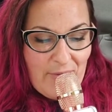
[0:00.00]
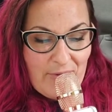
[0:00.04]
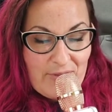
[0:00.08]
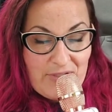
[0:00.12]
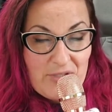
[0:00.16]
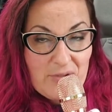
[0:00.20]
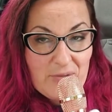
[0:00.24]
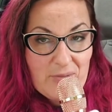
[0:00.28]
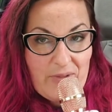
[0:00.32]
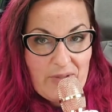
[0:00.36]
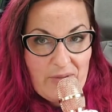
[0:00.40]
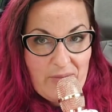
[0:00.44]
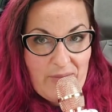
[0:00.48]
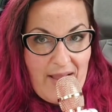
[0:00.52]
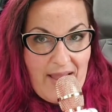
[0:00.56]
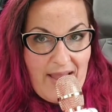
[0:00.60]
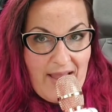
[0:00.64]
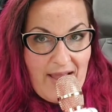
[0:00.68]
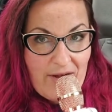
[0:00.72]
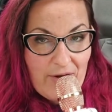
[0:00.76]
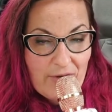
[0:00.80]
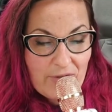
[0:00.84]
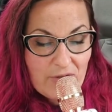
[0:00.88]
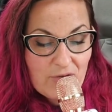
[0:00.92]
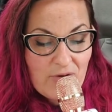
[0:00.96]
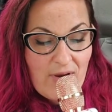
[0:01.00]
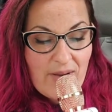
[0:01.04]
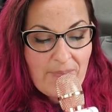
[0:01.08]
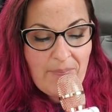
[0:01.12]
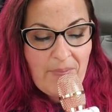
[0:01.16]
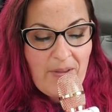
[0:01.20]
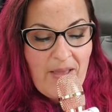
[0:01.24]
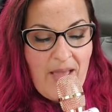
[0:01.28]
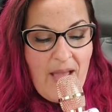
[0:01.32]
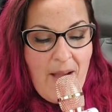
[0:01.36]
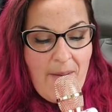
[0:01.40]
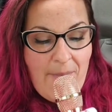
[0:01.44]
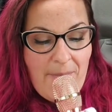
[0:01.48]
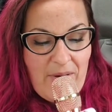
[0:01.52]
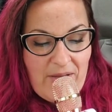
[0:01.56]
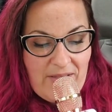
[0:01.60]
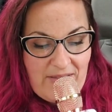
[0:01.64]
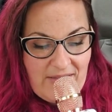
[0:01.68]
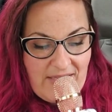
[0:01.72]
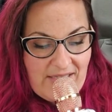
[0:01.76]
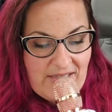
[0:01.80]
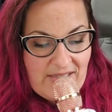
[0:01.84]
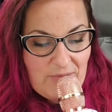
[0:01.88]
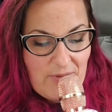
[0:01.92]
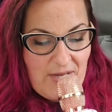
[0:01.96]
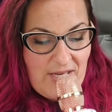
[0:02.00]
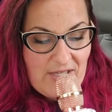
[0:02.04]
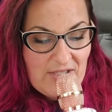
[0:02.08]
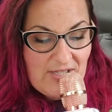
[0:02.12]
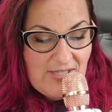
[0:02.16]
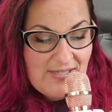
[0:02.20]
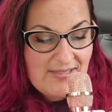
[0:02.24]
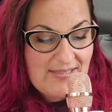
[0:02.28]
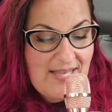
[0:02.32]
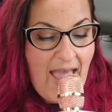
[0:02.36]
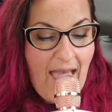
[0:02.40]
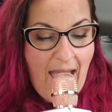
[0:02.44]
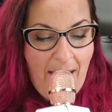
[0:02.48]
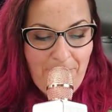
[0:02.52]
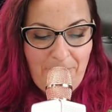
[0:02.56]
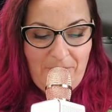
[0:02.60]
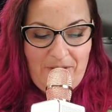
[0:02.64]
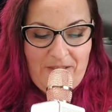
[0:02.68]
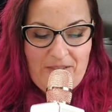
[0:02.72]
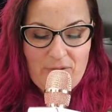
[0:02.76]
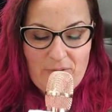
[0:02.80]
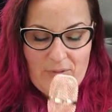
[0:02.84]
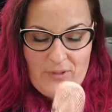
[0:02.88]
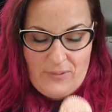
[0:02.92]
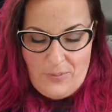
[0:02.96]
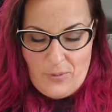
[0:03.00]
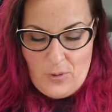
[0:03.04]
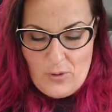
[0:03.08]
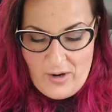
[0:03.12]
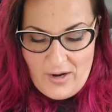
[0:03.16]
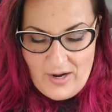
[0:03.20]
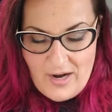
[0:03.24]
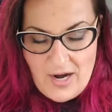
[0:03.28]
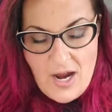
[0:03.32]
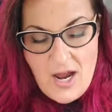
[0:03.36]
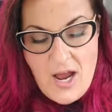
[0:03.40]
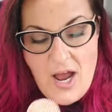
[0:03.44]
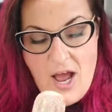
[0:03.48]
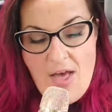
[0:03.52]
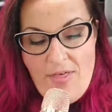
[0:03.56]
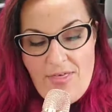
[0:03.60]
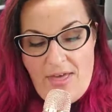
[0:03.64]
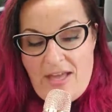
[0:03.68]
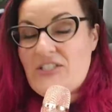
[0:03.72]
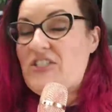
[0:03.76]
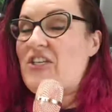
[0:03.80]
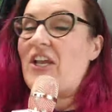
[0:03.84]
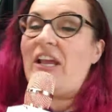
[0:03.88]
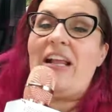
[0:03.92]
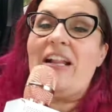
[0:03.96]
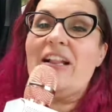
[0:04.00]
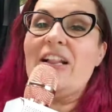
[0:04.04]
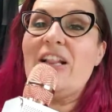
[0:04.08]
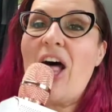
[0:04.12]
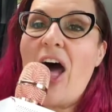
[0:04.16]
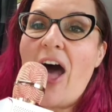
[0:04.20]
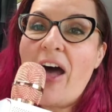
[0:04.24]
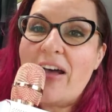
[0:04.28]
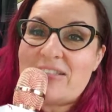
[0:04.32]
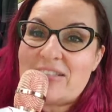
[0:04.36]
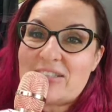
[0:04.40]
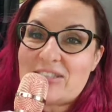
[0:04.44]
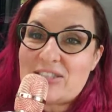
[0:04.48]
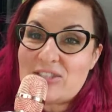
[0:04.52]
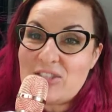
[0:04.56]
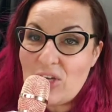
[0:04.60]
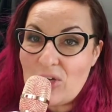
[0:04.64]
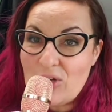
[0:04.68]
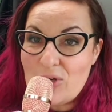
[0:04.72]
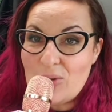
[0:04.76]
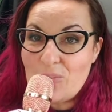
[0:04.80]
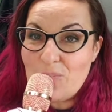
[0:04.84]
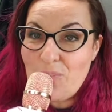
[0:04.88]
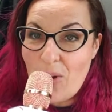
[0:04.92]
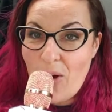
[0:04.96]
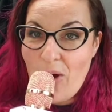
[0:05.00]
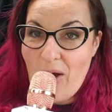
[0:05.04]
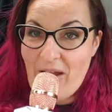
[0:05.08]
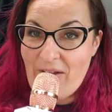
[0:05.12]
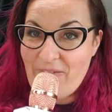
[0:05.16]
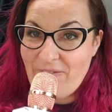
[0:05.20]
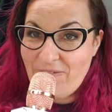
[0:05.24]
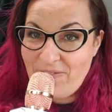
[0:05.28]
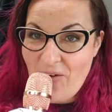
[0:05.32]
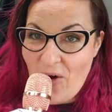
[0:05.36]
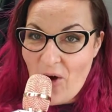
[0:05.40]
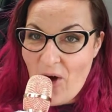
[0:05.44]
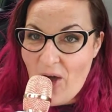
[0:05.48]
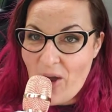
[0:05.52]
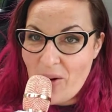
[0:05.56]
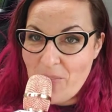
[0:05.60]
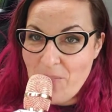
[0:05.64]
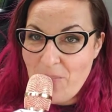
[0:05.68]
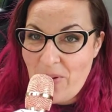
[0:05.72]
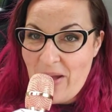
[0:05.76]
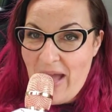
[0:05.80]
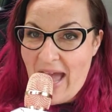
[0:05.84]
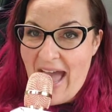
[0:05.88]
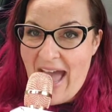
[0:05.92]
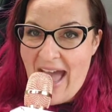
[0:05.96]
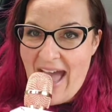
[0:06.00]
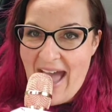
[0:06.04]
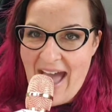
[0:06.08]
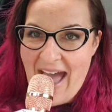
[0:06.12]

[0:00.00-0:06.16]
when she went away on her trip. But this week she's happy to report that she lost two point four